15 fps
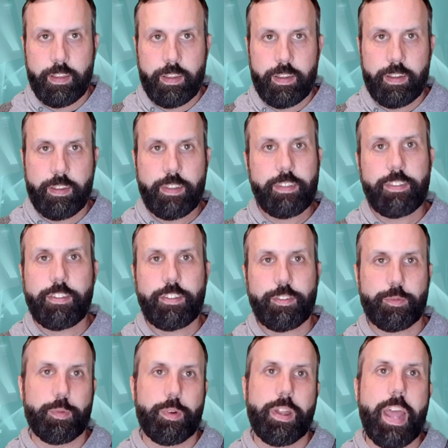And this is
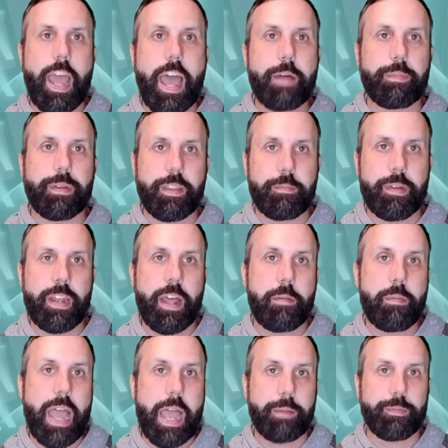just one app in the
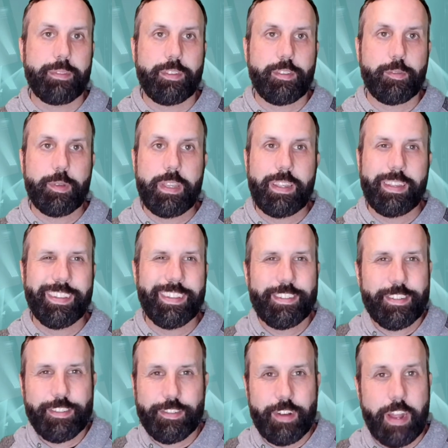MinHub Apps suite, and this
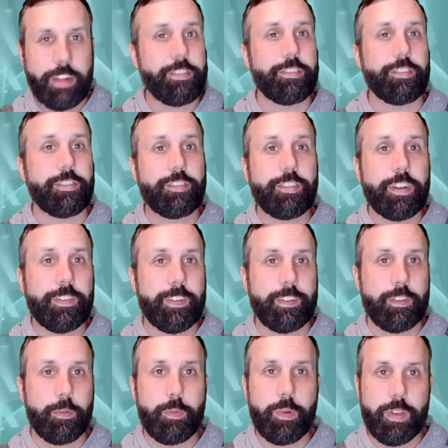just scratches the
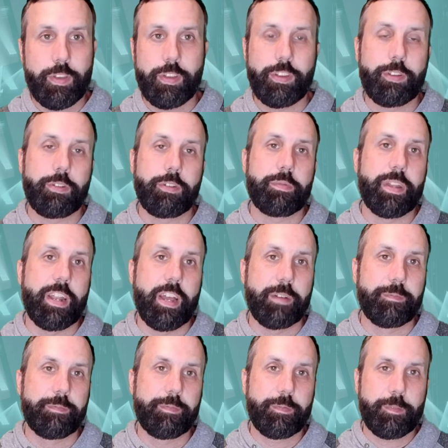surface on what you can do with
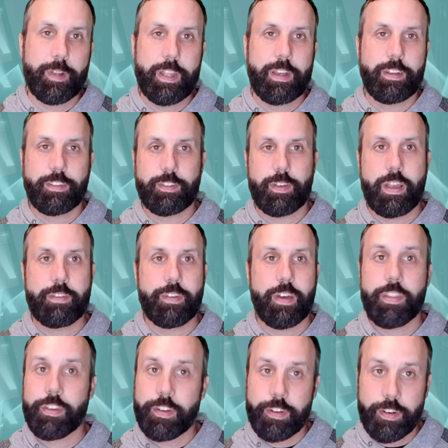MinHub. We also have
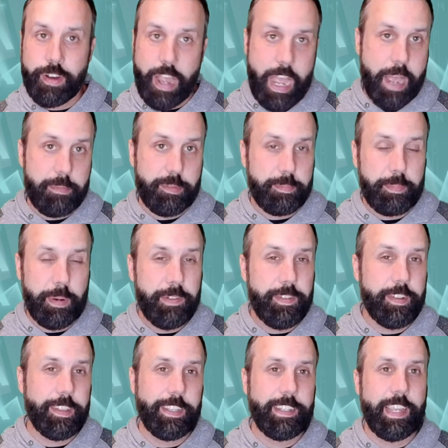other apps
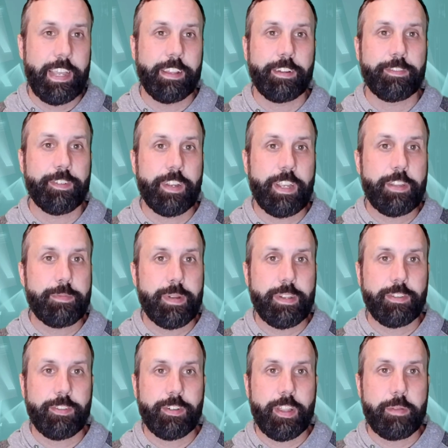perfectly tailored for each
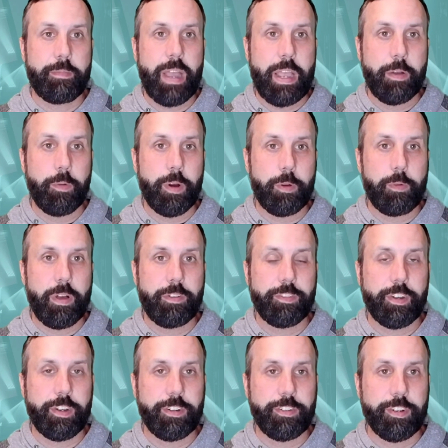ministry that might work well
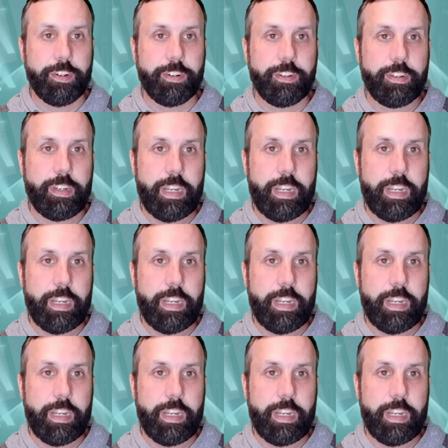for your church.